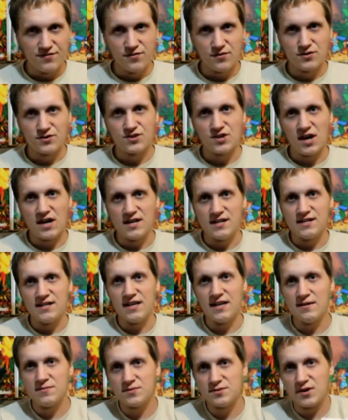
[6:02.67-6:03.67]
a full shiny
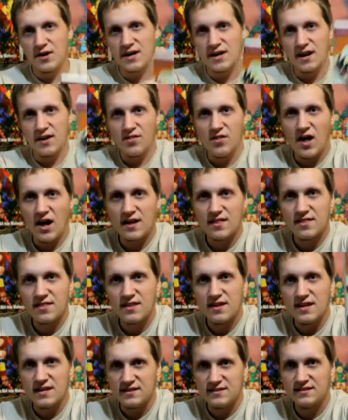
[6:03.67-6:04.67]
team so I can unlock
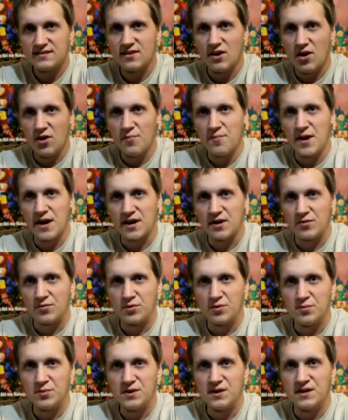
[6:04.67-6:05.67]
this, Omega
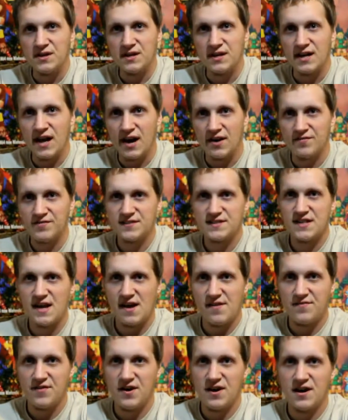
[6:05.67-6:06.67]
Ruby and Alpha
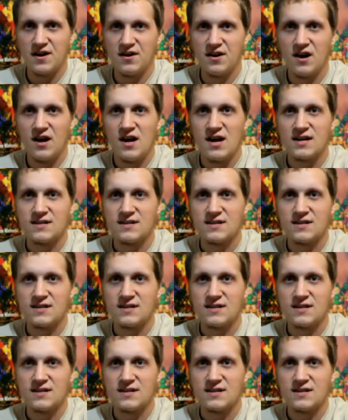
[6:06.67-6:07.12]
Sapphire,